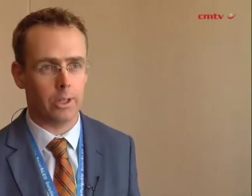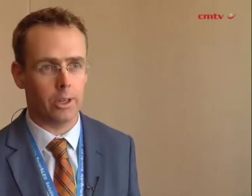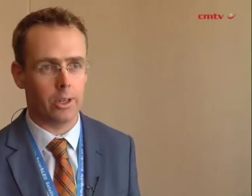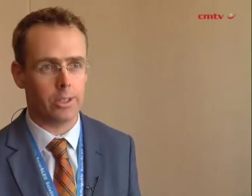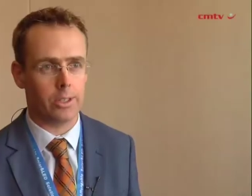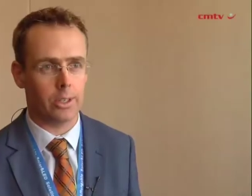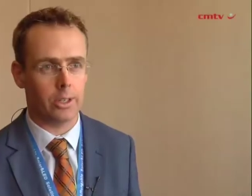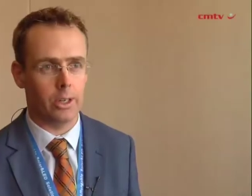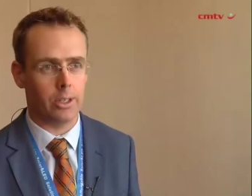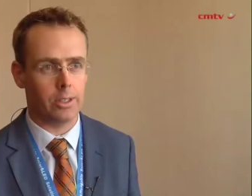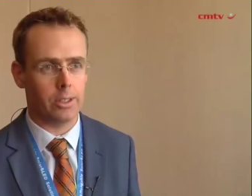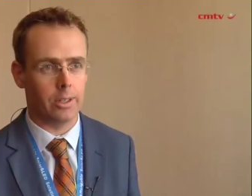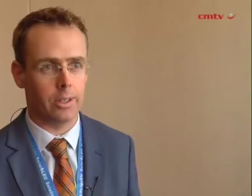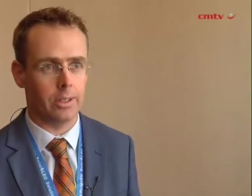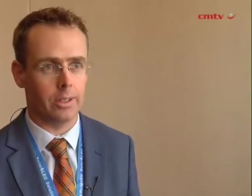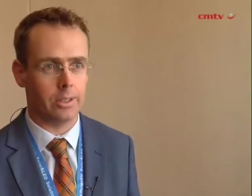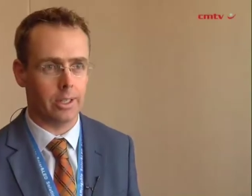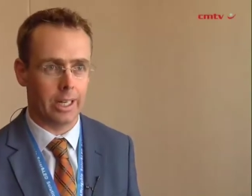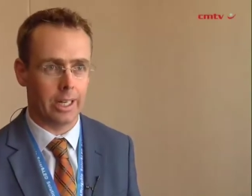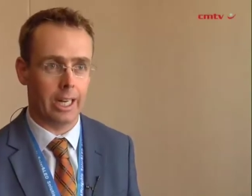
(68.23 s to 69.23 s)
across the
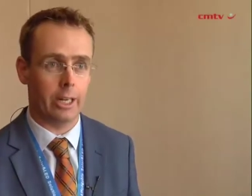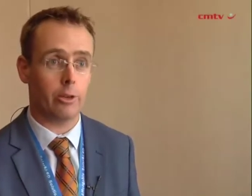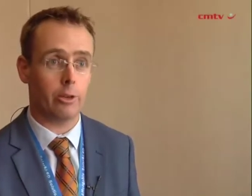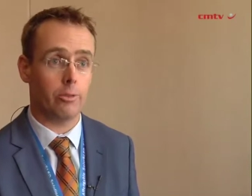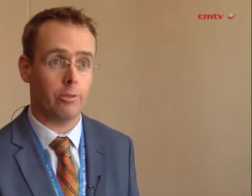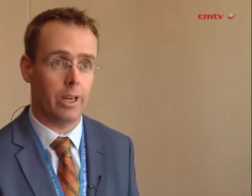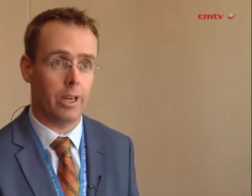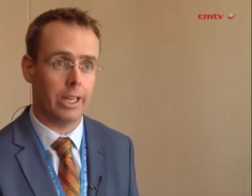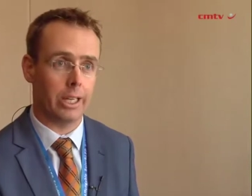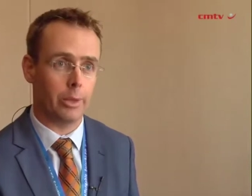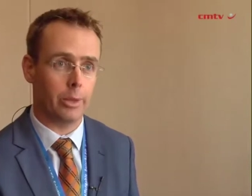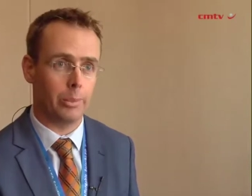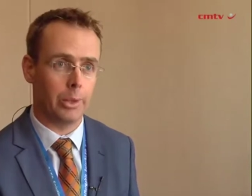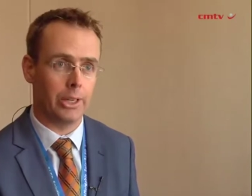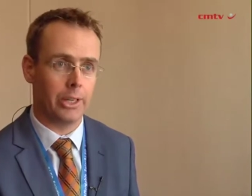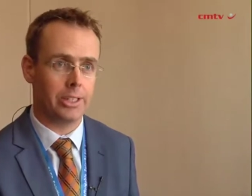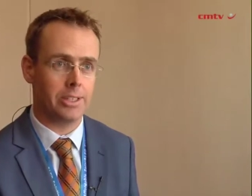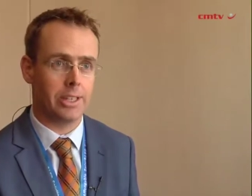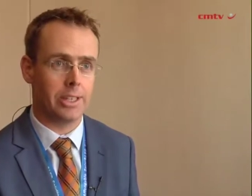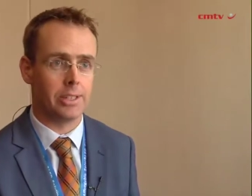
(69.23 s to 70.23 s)
continent in electrifying
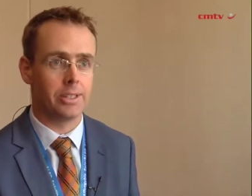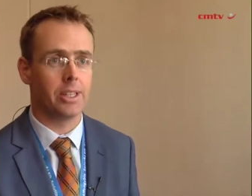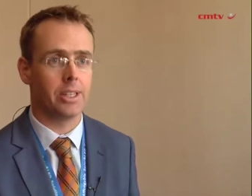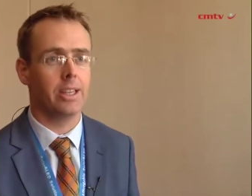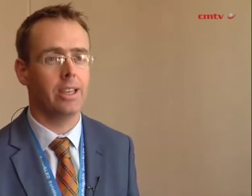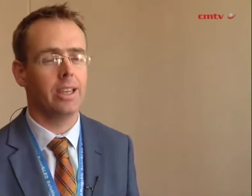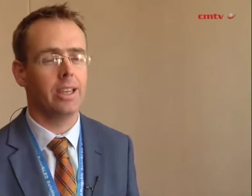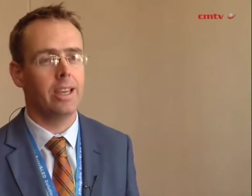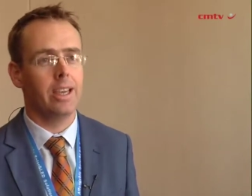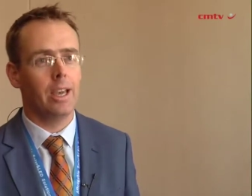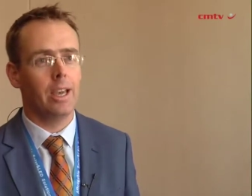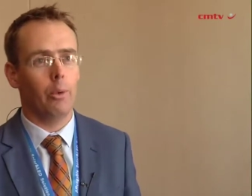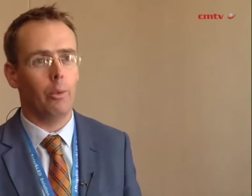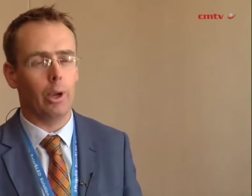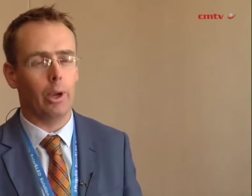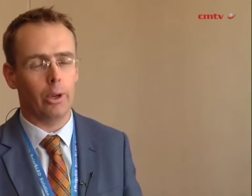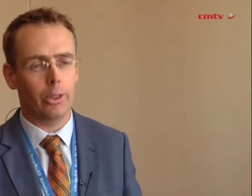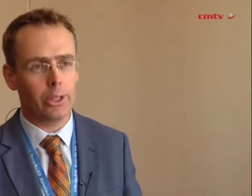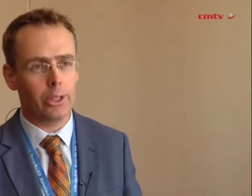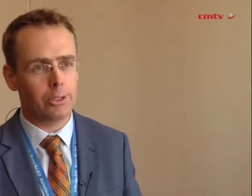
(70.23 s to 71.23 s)
communities.
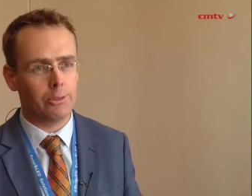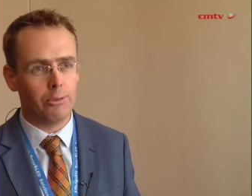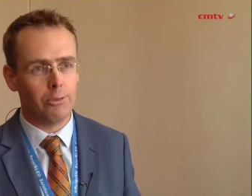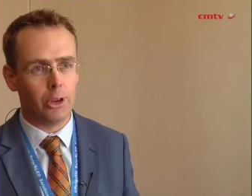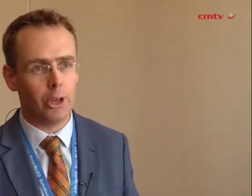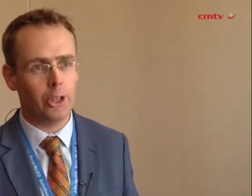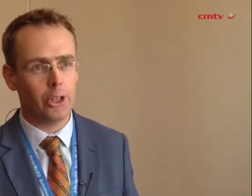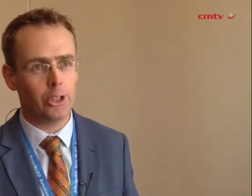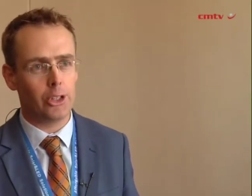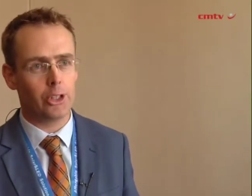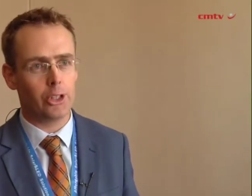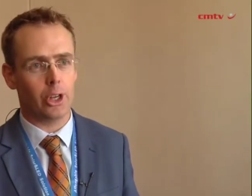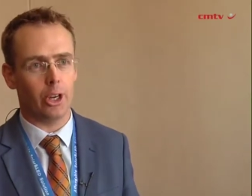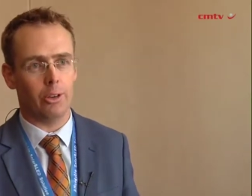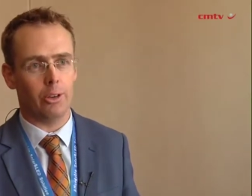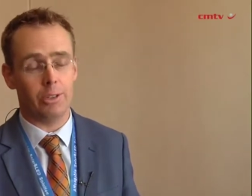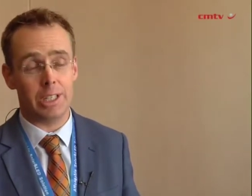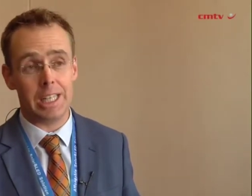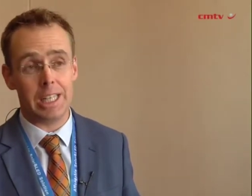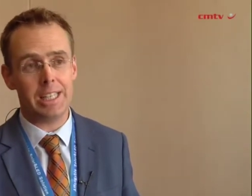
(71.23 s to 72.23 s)
We're on this verge
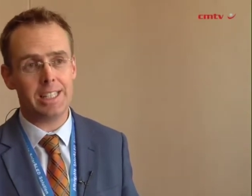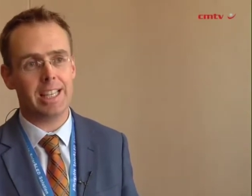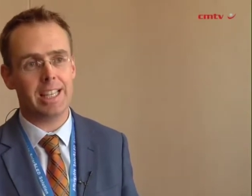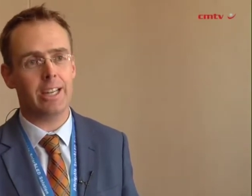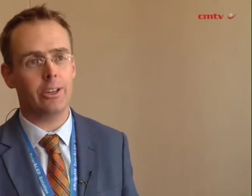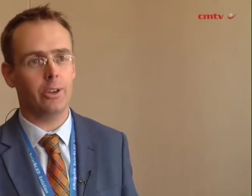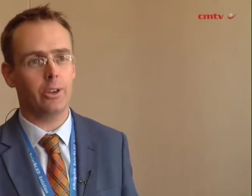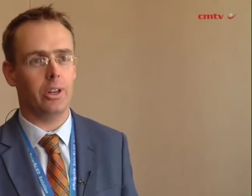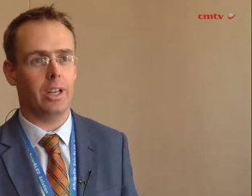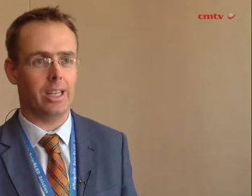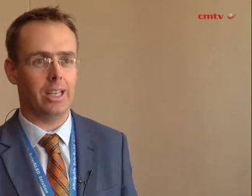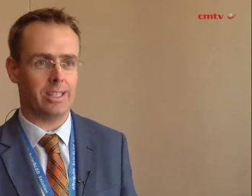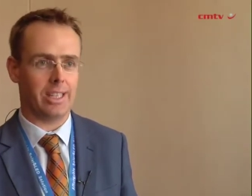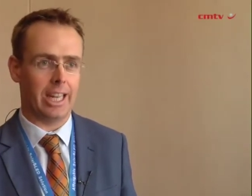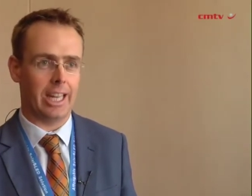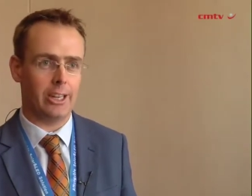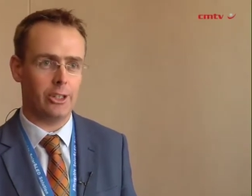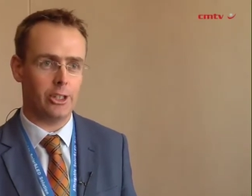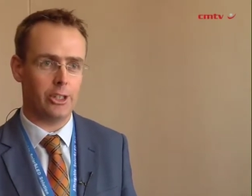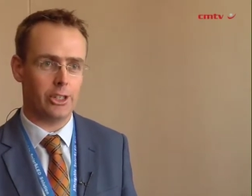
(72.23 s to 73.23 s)
of decentralized
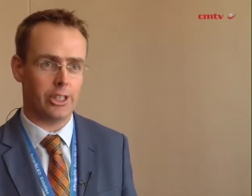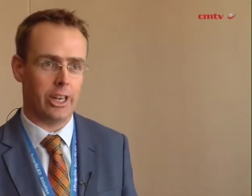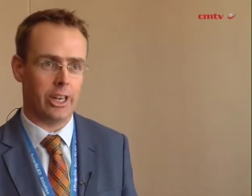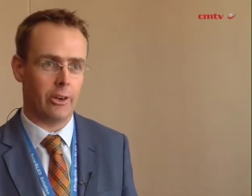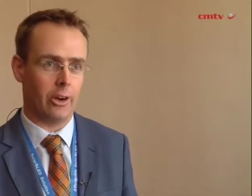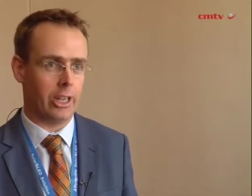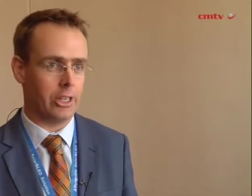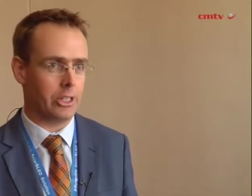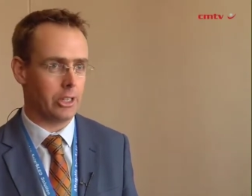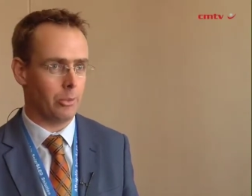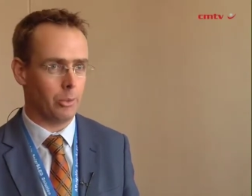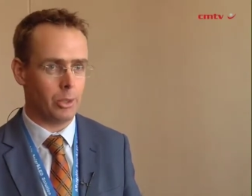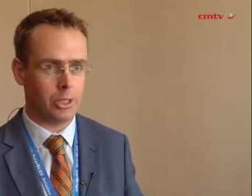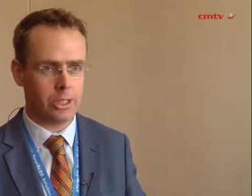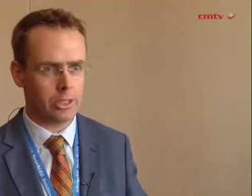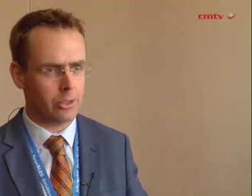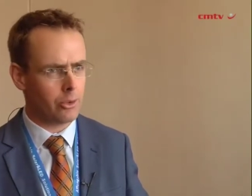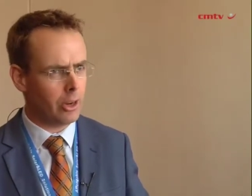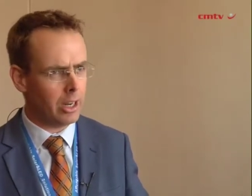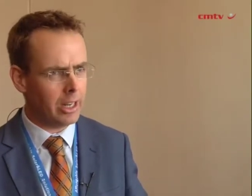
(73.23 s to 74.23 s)
energy generation,
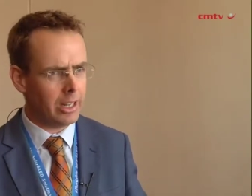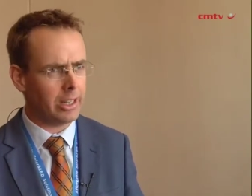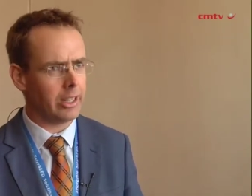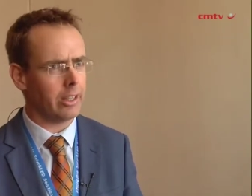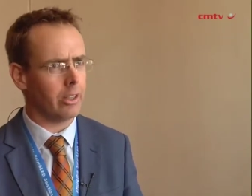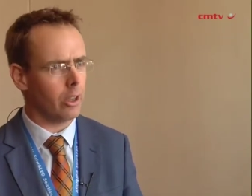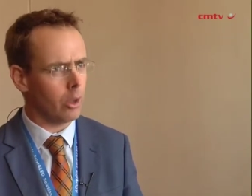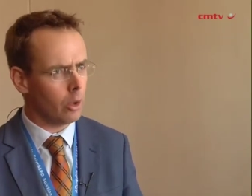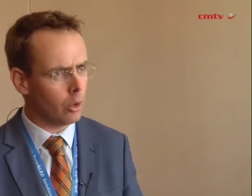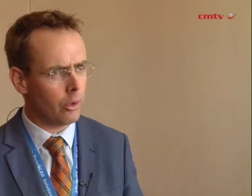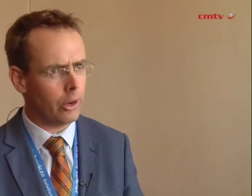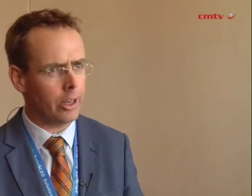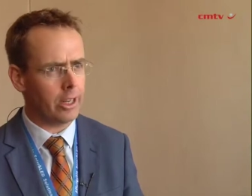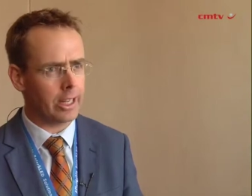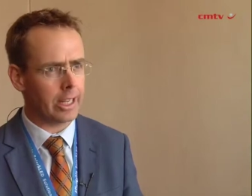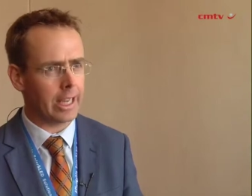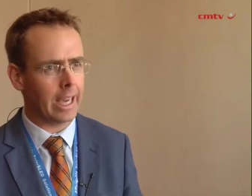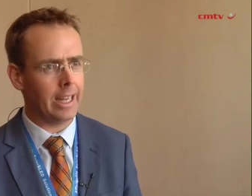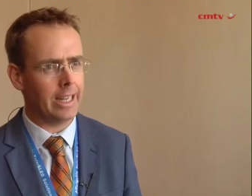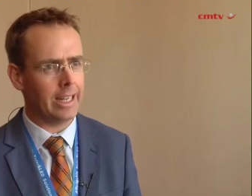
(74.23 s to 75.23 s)
which is really
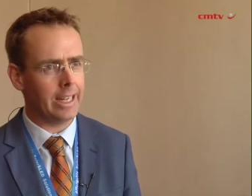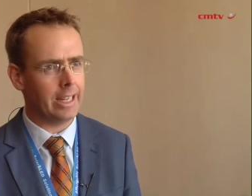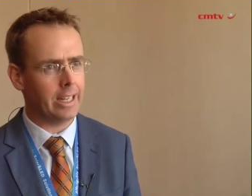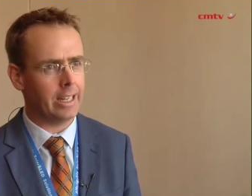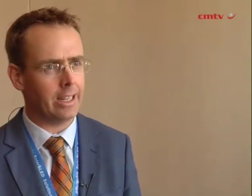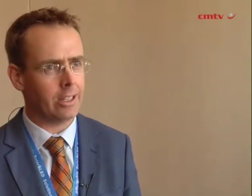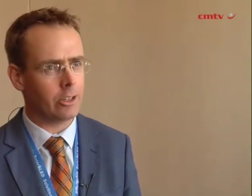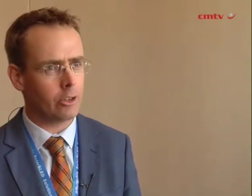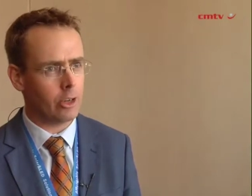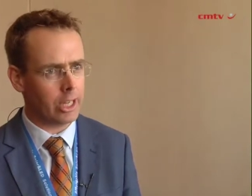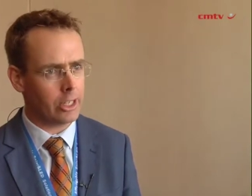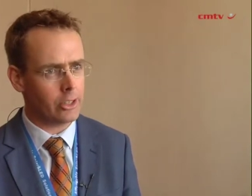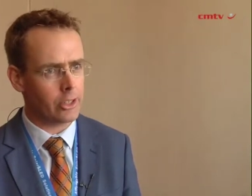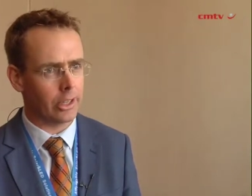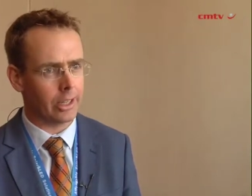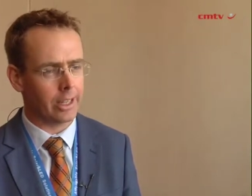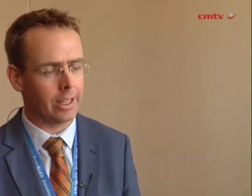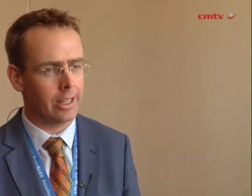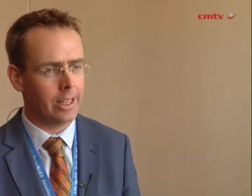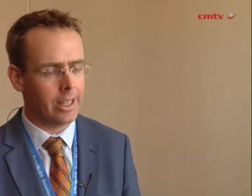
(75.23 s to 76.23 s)
already gaining
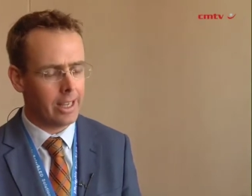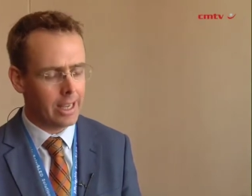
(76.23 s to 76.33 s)
traction.